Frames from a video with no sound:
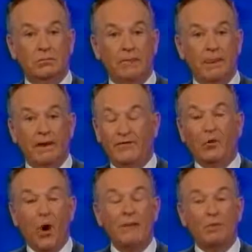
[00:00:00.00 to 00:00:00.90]
If you
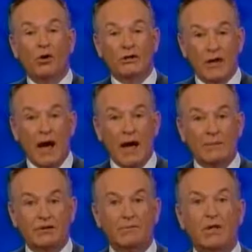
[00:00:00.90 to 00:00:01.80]
want more
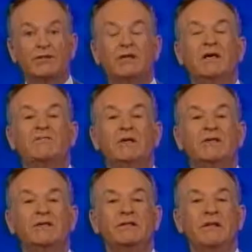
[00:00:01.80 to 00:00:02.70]
jobs, you must give
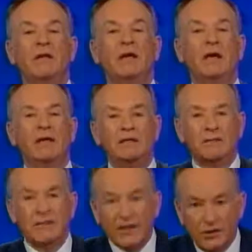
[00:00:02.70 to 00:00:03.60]
business
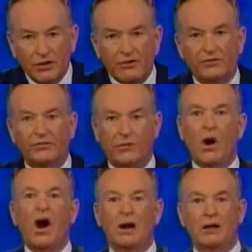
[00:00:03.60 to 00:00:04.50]
incentives to
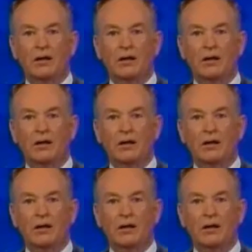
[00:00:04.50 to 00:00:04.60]
hire,